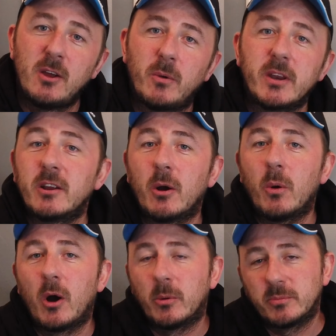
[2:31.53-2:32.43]
When you
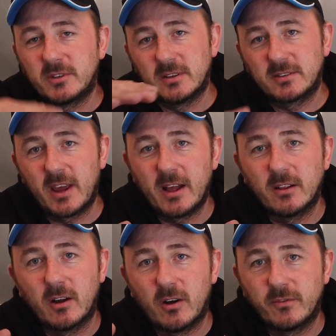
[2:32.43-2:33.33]
go up to the
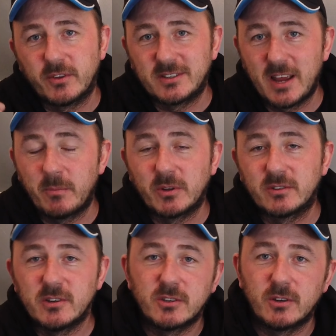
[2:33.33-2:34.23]
scale of the
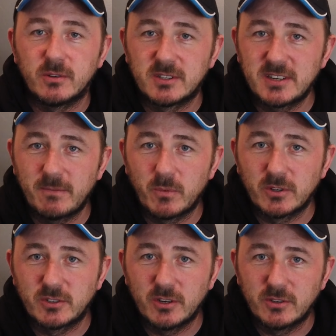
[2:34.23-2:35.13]
10122,
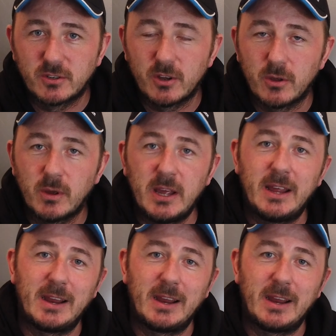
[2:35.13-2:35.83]
7122,